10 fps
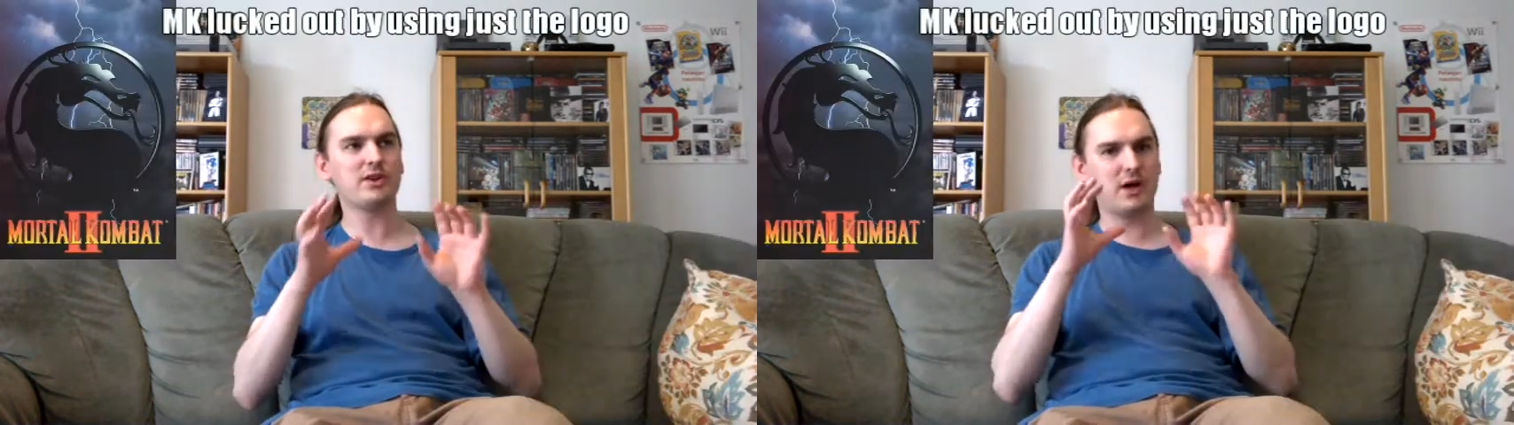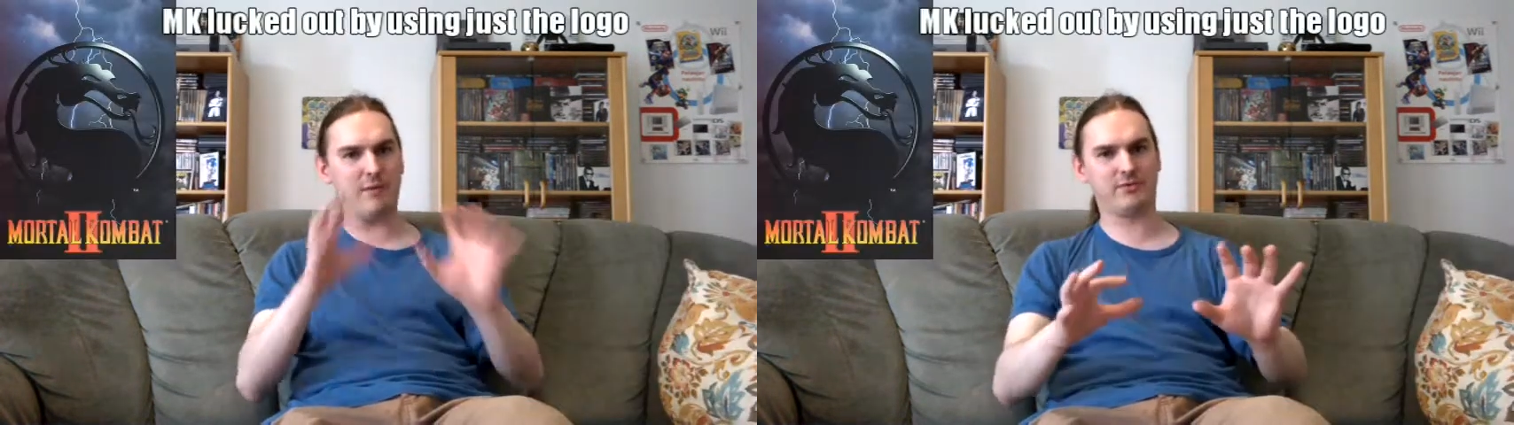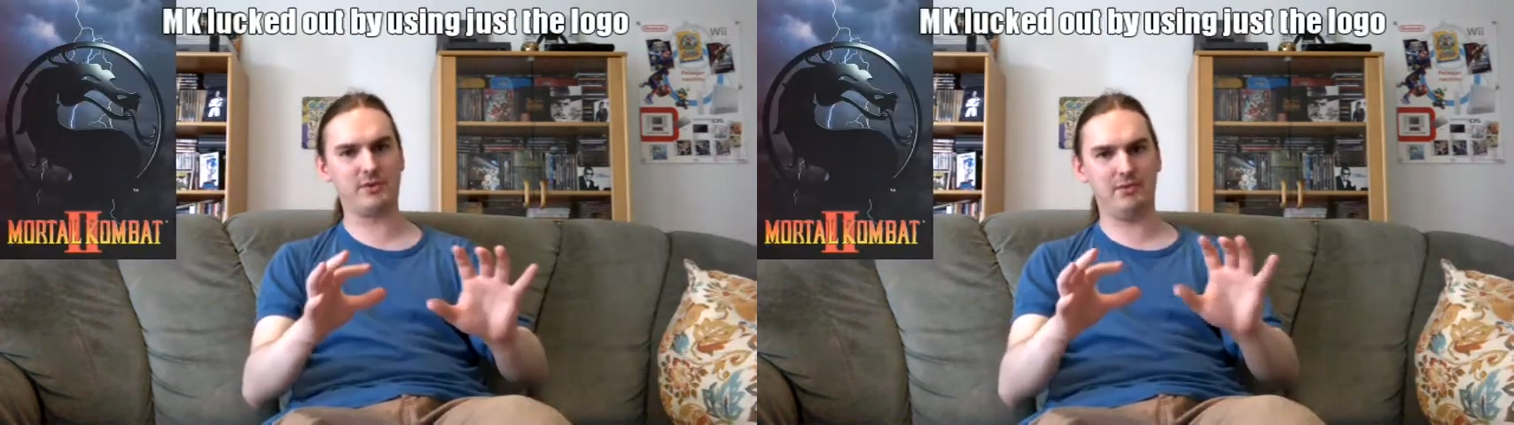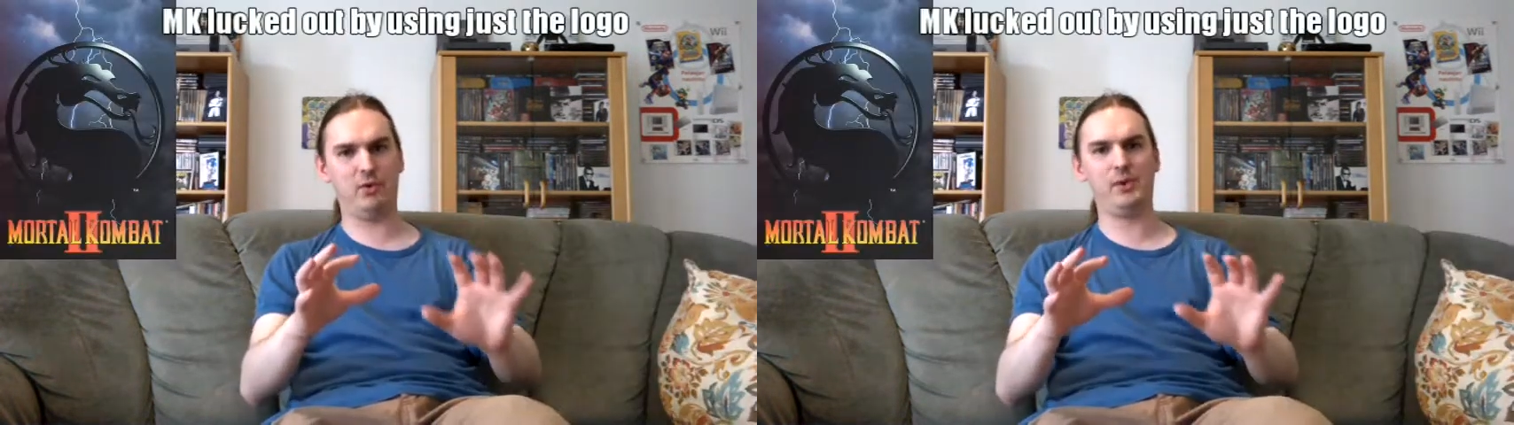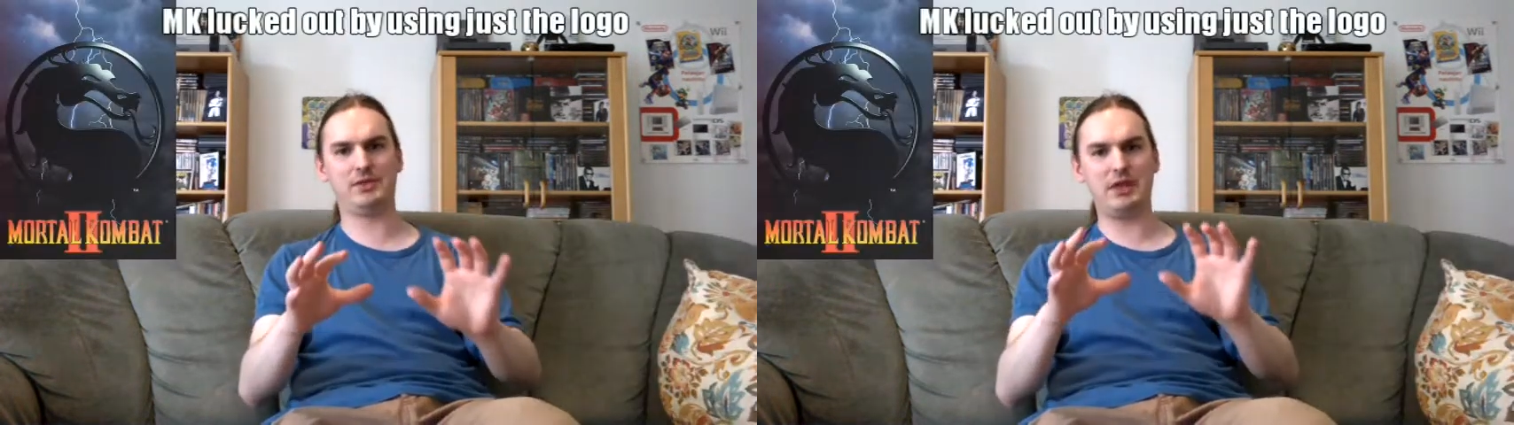
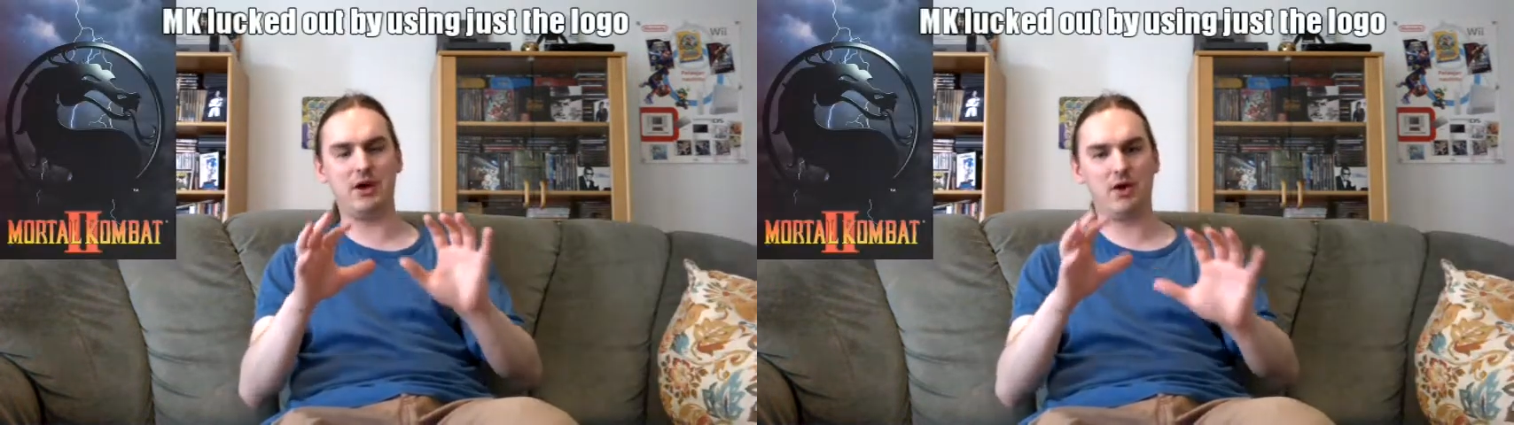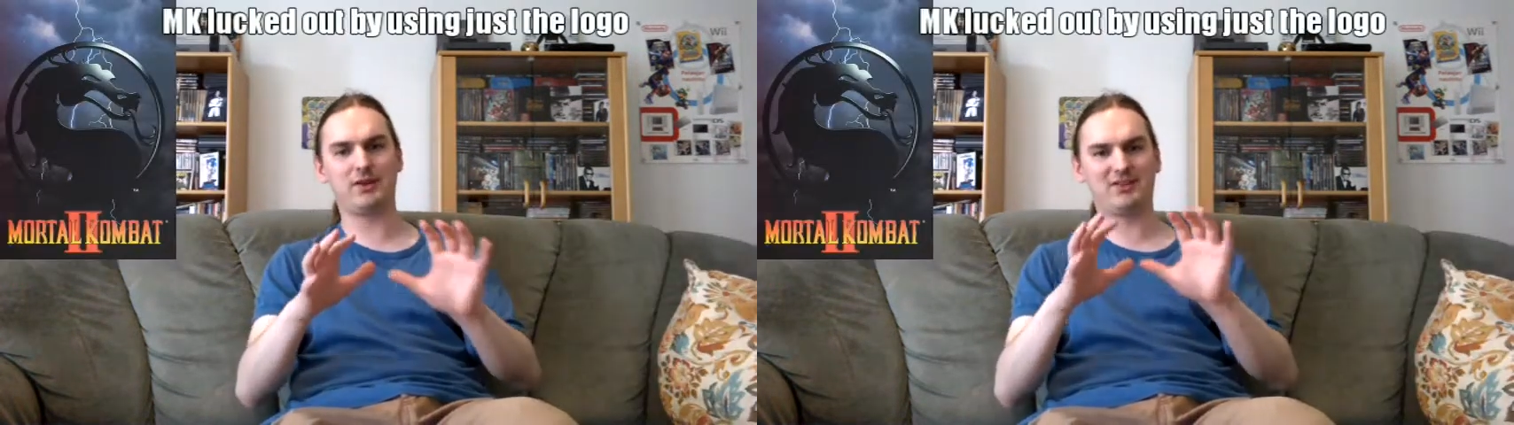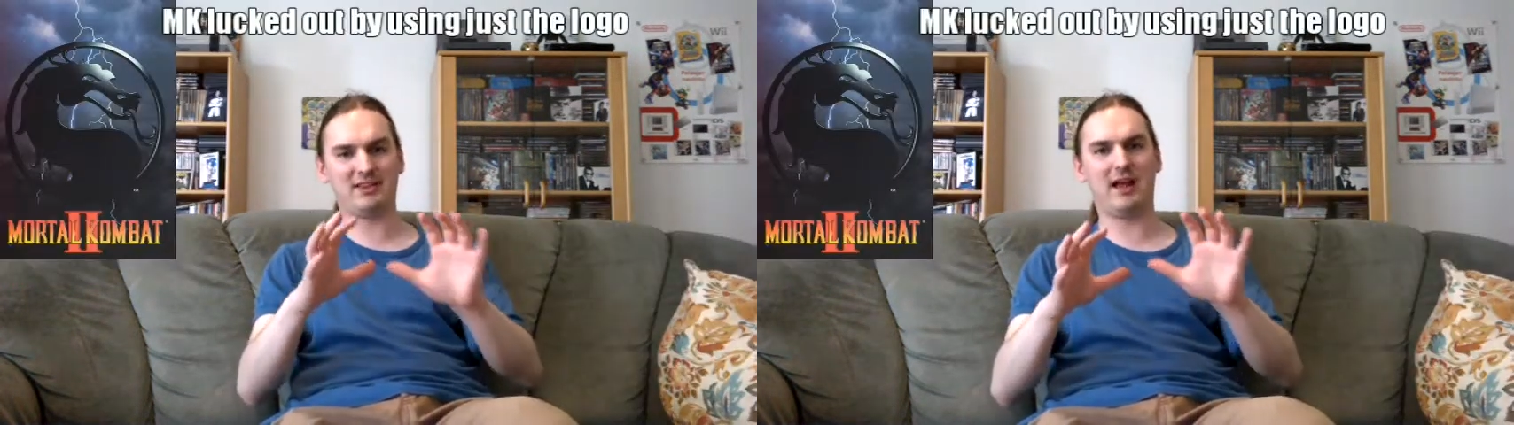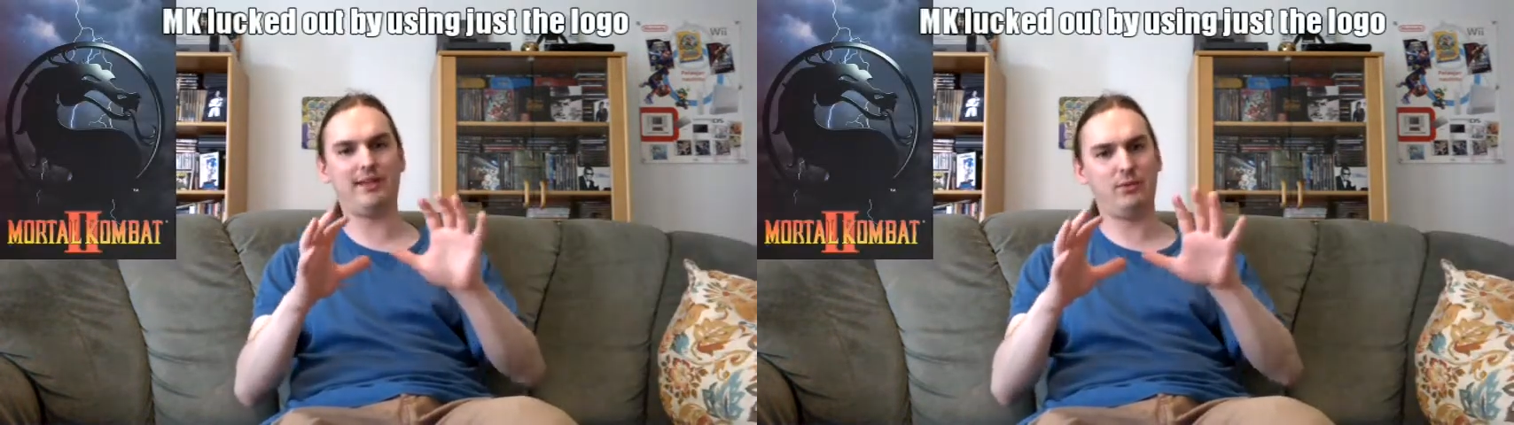comfortable with the art style